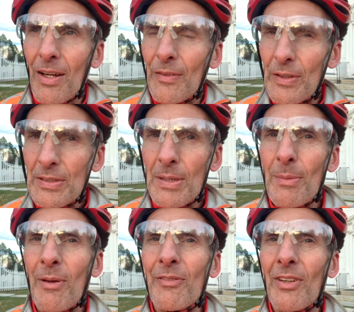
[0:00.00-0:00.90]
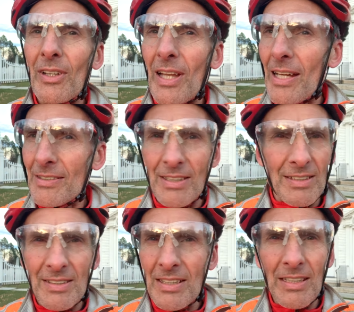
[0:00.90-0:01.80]
First time I've classic
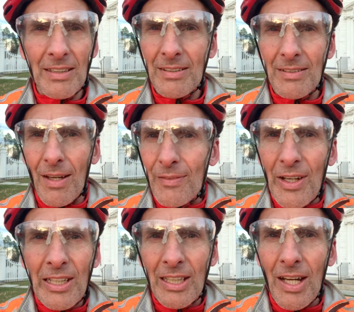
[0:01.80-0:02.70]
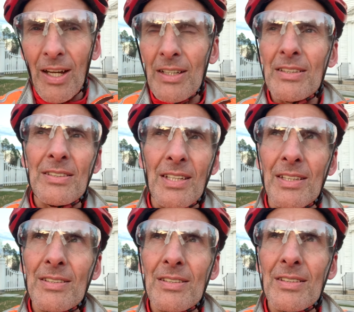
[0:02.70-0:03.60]
skied of any kind
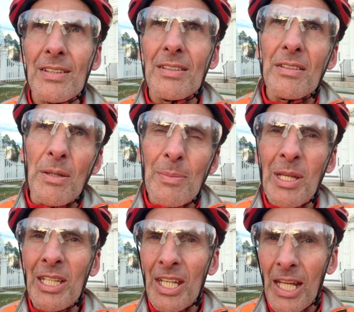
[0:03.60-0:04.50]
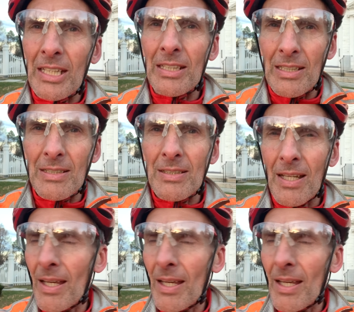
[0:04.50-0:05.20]
since the mid 90s.